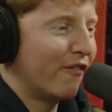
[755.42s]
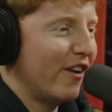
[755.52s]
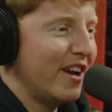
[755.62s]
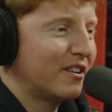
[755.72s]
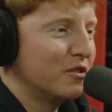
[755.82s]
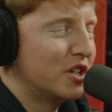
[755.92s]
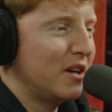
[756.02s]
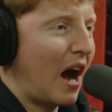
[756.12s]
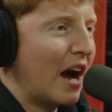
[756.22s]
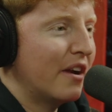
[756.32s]
fake too. She
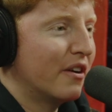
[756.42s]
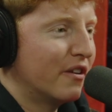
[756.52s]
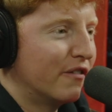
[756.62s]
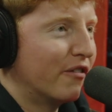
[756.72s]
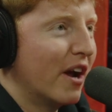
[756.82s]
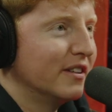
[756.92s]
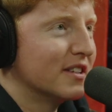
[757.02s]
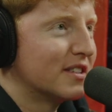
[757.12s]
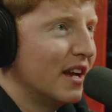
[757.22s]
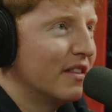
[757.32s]
hired her friend to
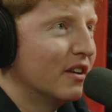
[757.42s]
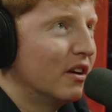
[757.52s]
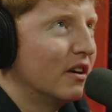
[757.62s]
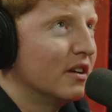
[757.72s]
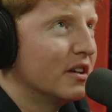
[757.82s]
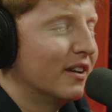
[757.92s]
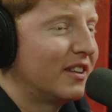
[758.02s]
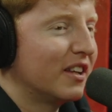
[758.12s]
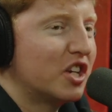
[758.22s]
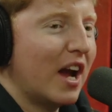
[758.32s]
say
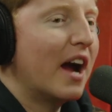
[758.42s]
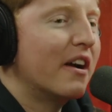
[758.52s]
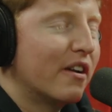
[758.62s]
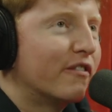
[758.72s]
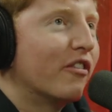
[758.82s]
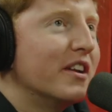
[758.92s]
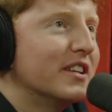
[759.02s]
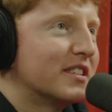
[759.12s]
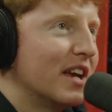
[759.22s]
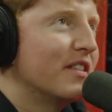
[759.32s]
that, she hired her friend to
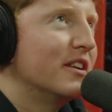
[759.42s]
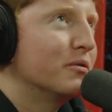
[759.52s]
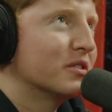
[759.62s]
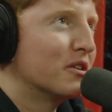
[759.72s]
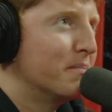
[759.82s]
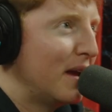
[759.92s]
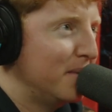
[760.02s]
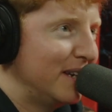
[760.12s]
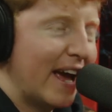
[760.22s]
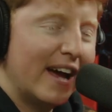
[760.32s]
say that it was her
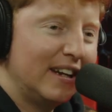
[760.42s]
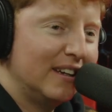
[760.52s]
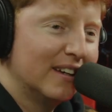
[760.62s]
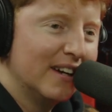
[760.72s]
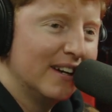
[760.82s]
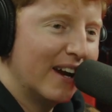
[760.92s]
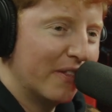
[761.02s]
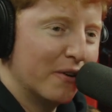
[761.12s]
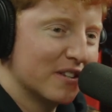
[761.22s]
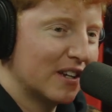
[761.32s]
baby daddy, and there was like